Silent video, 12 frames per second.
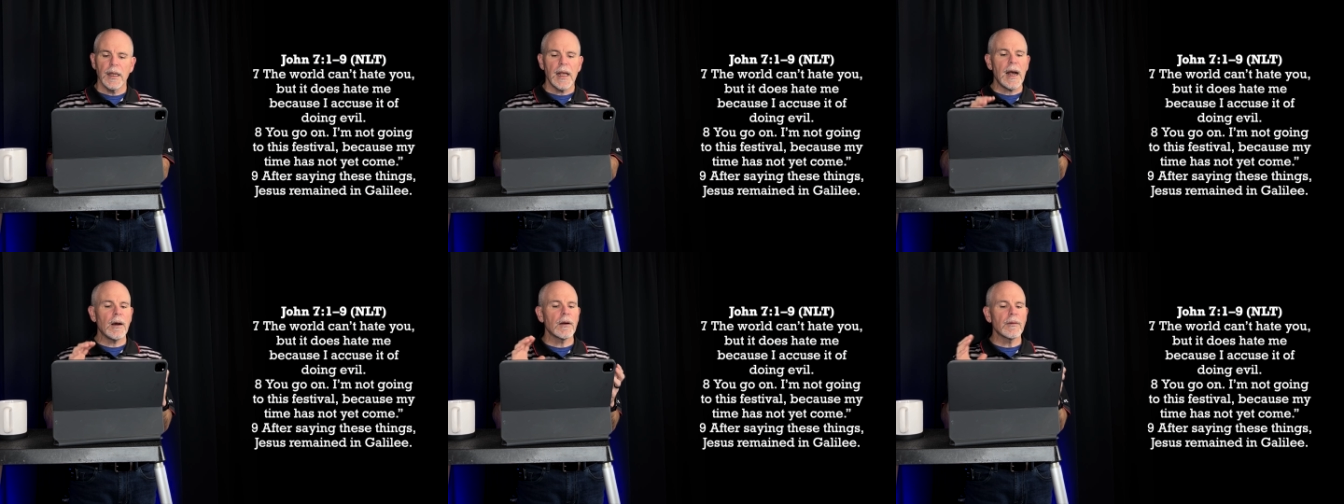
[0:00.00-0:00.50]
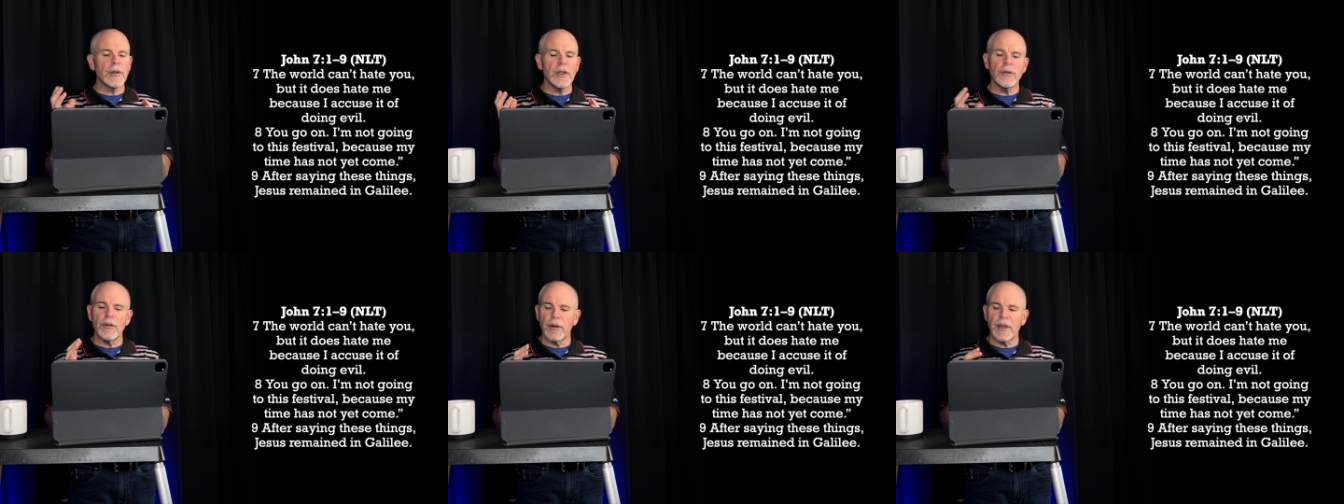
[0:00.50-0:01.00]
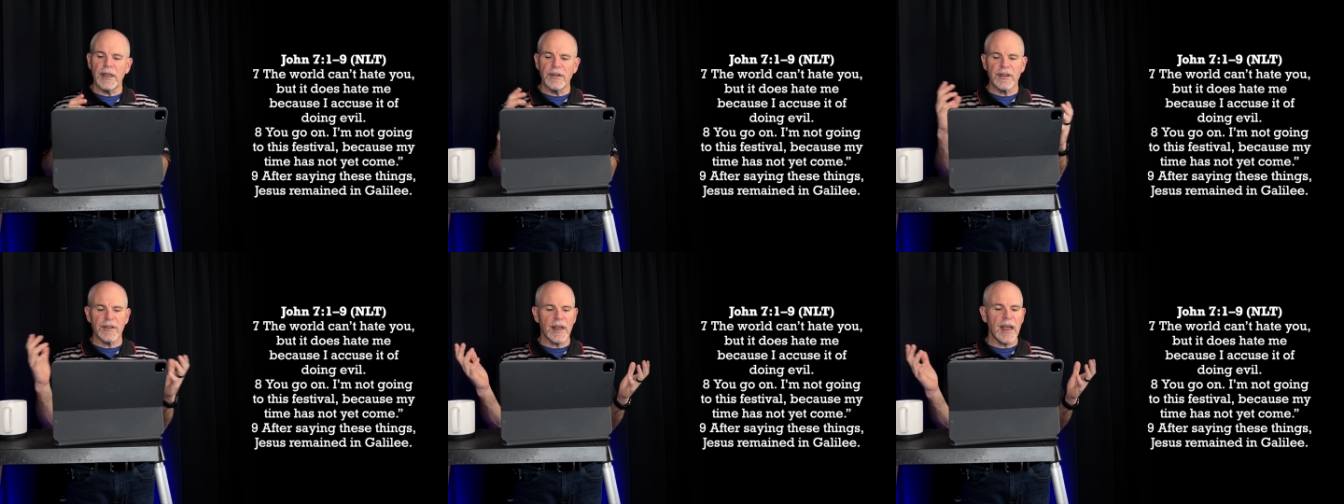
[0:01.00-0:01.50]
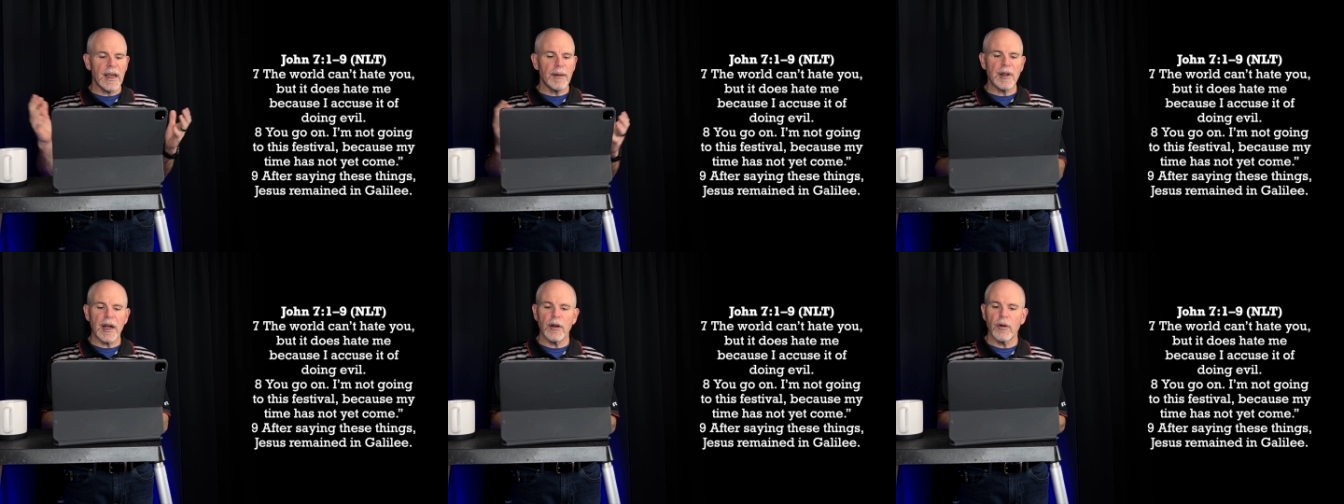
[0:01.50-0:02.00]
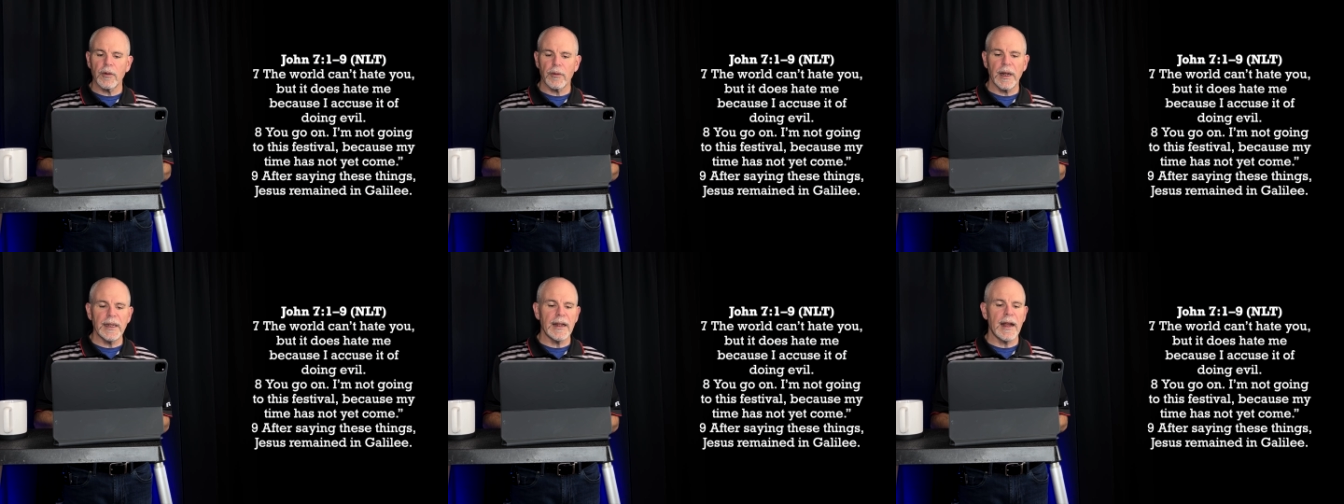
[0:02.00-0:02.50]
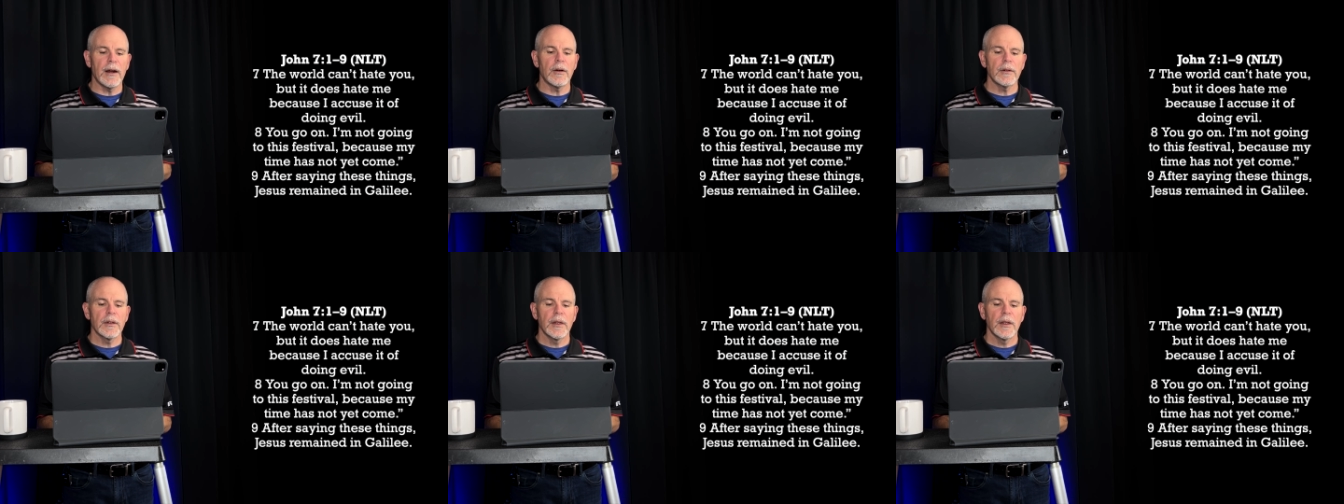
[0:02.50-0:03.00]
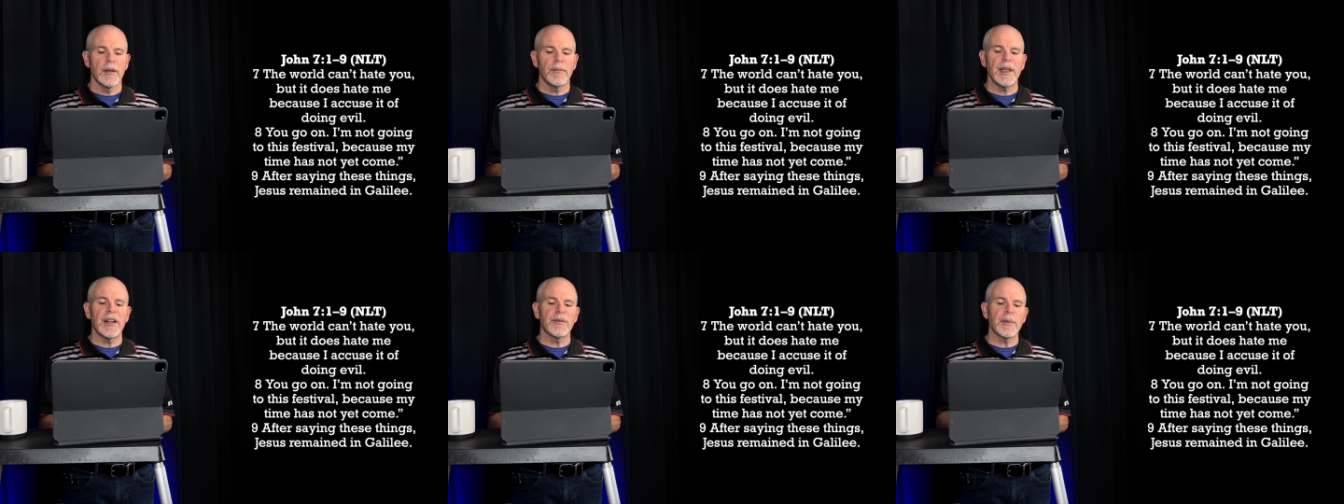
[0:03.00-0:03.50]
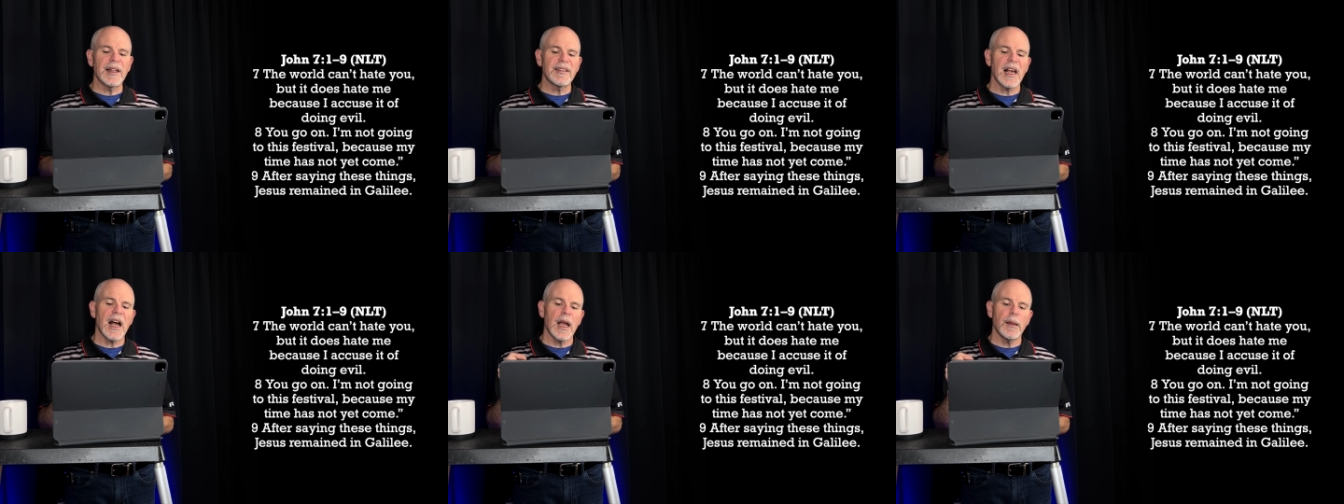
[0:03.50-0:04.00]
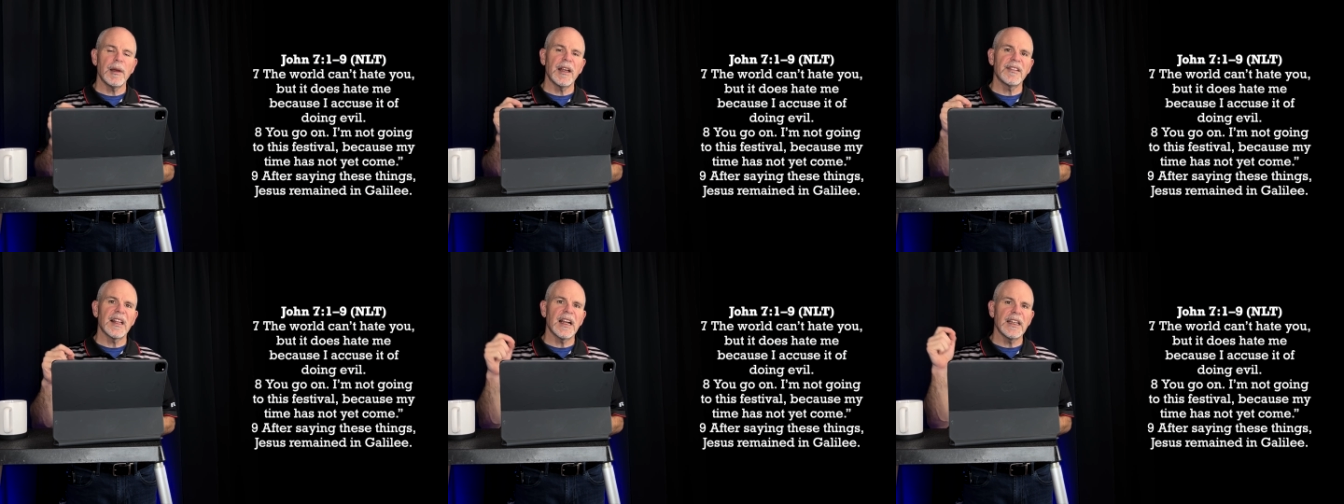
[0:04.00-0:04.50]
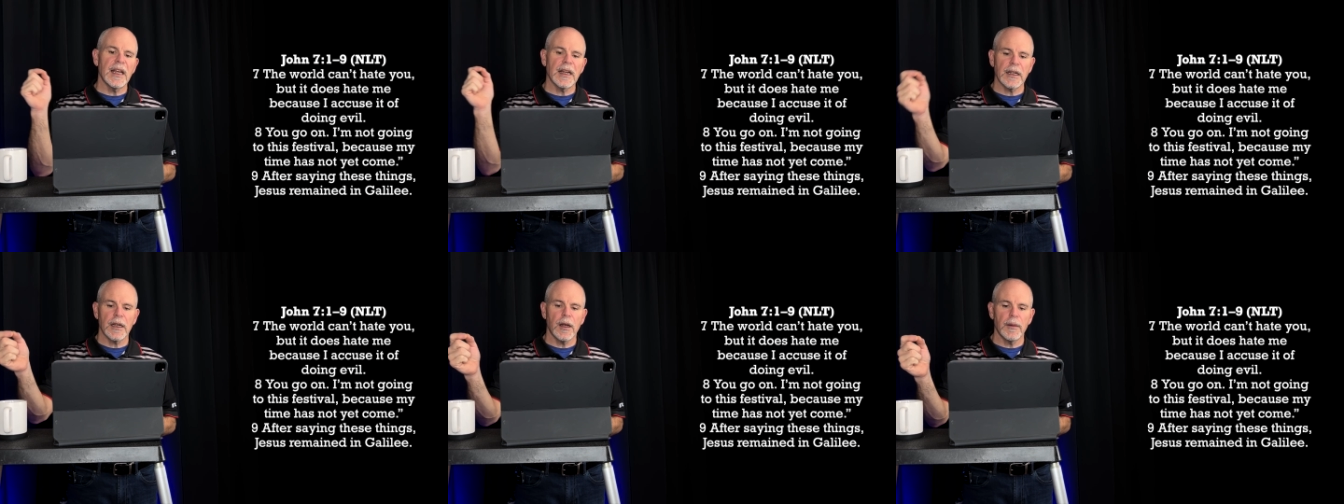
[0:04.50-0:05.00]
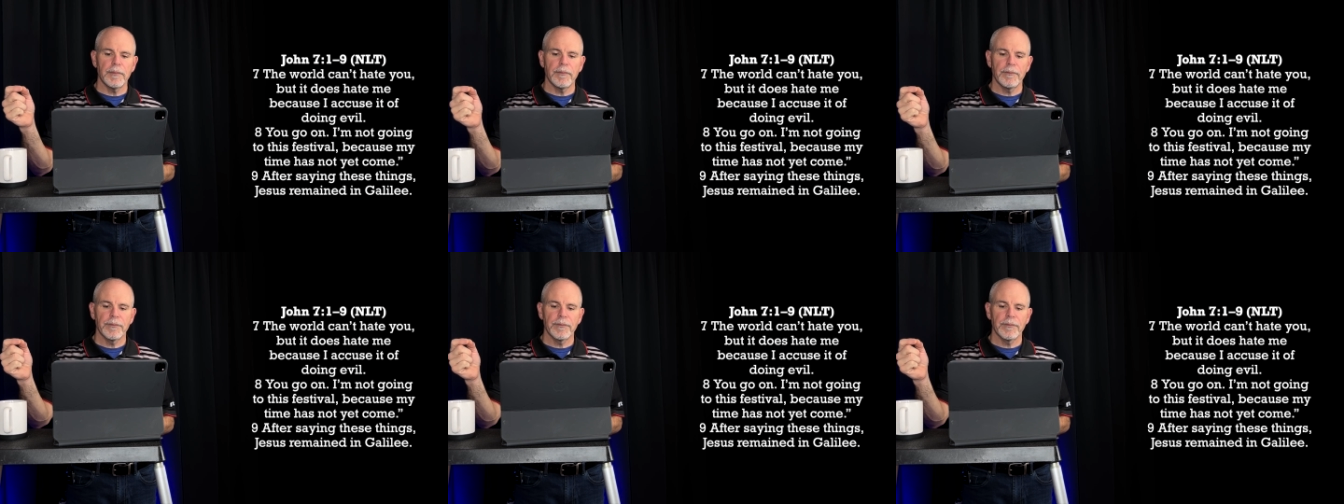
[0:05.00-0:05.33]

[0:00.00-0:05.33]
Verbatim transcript: However, you do it, he says, Hey, I'm not going right now because my time has not yet come.